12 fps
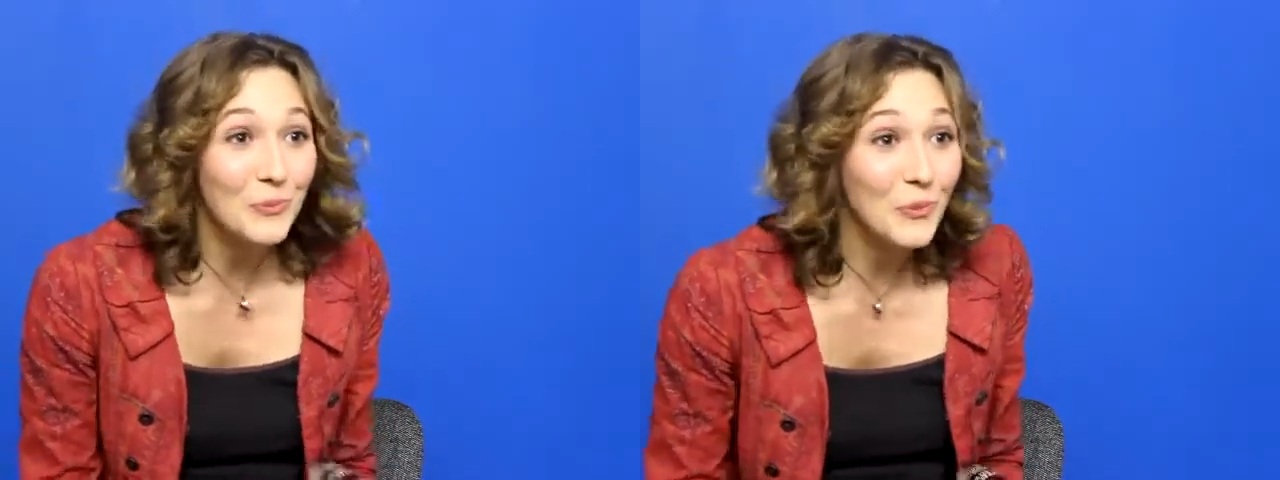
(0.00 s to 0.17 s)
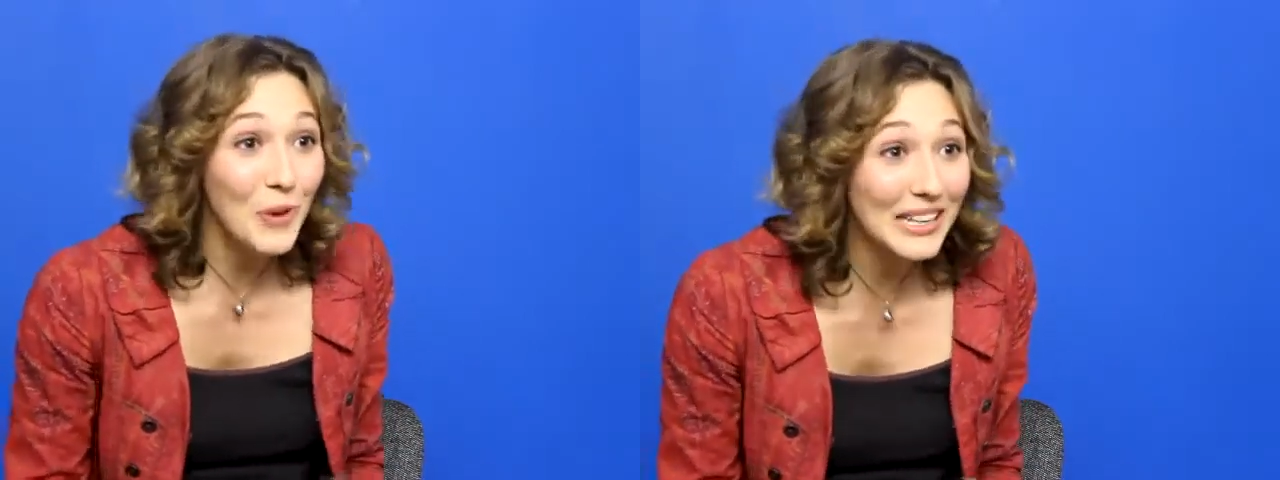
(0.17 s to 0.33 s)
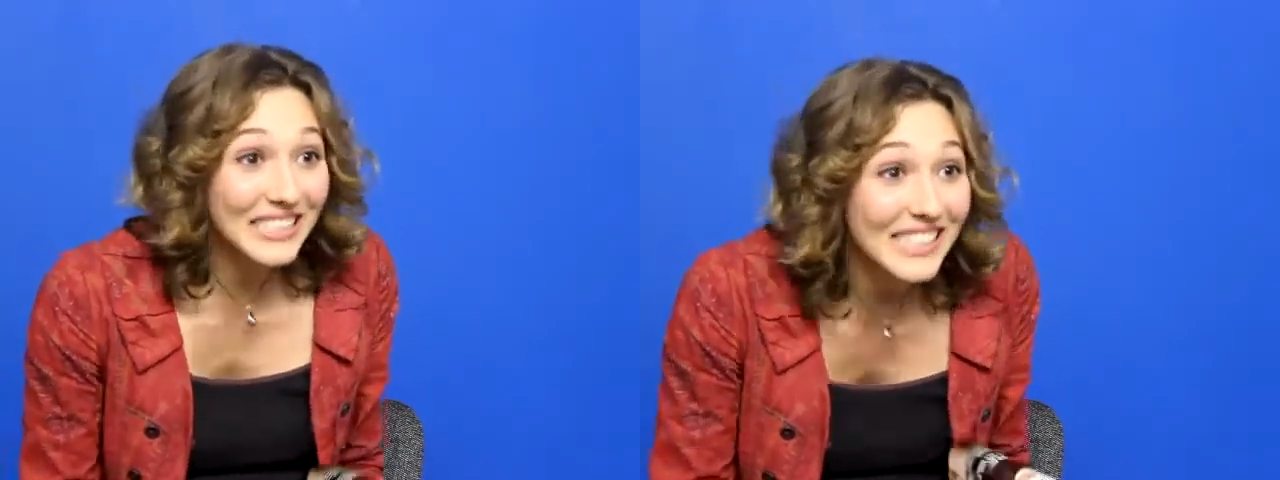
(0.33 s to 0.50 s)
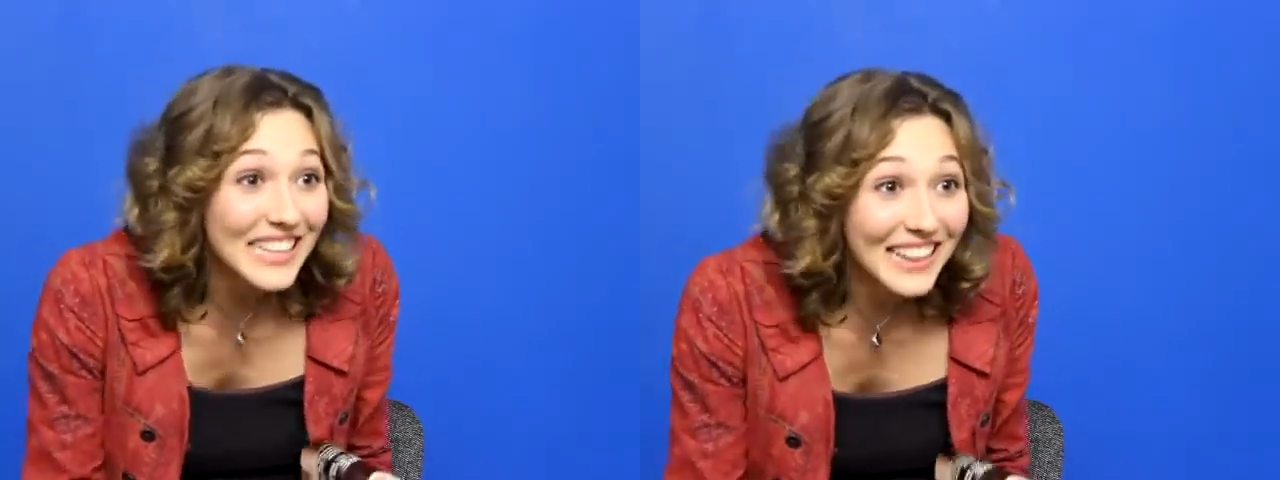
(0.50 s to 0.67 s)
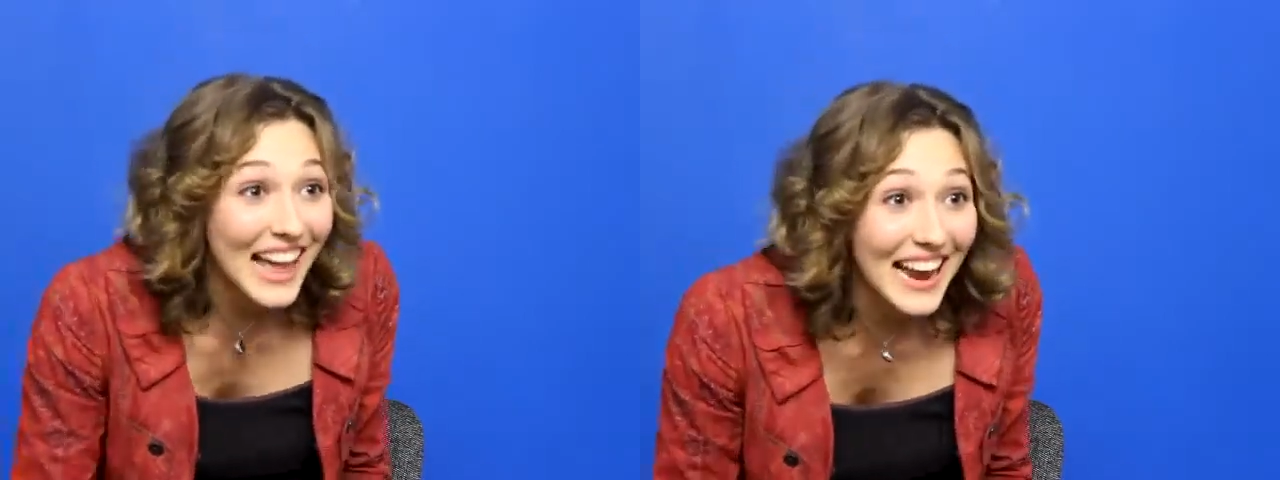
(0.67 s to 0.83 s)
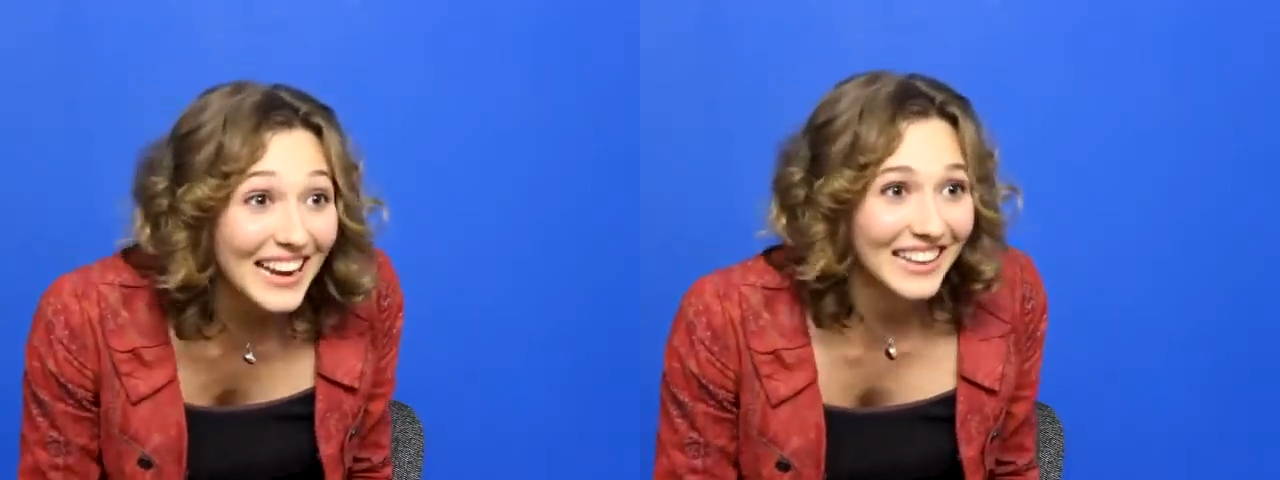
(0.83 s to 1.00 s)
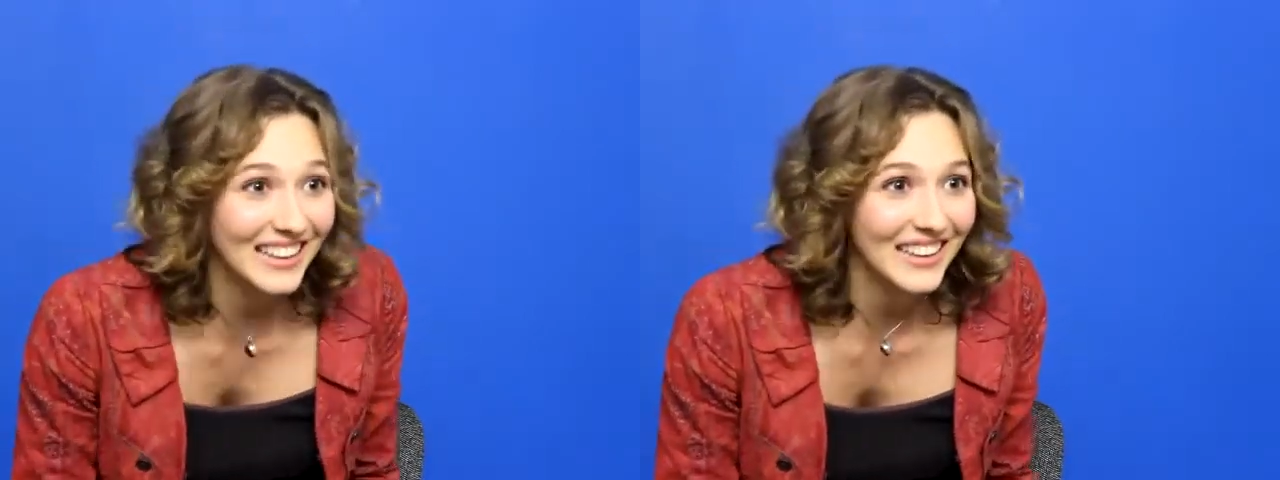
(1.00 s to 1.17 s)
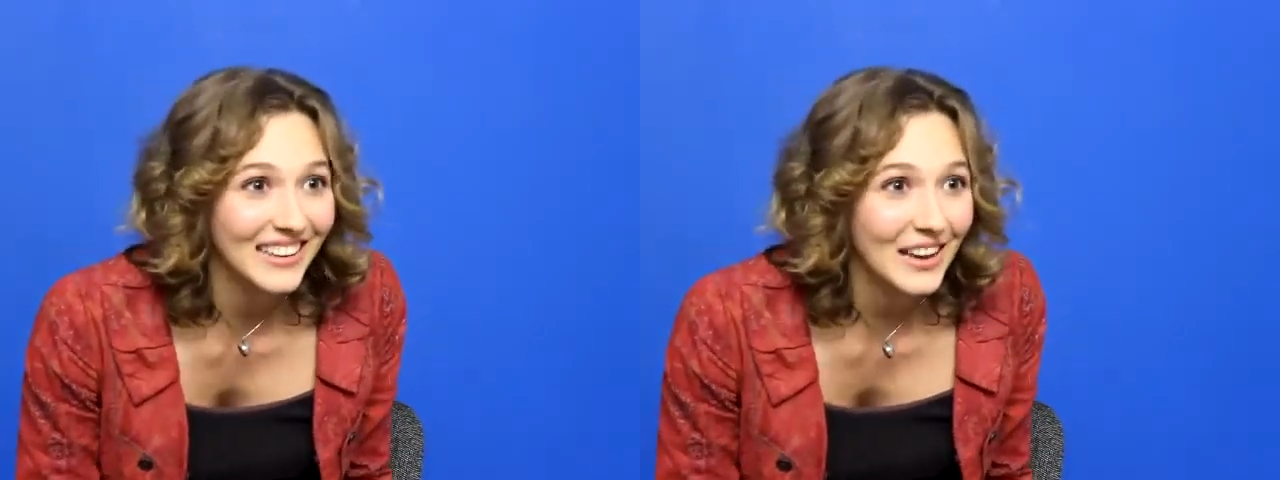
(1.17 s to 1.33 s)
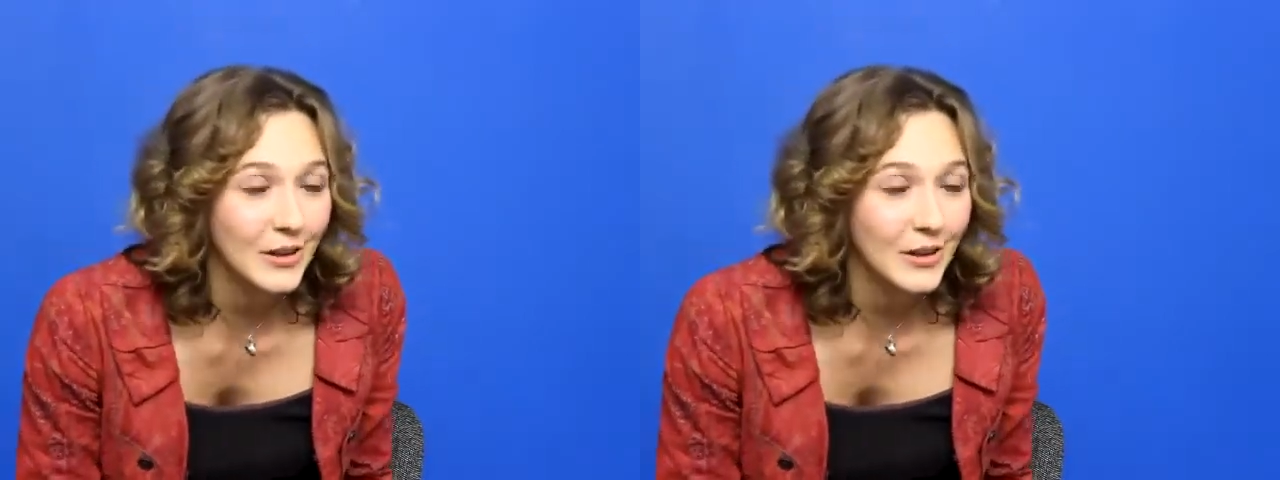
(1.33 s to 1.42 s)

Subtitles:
what's he like?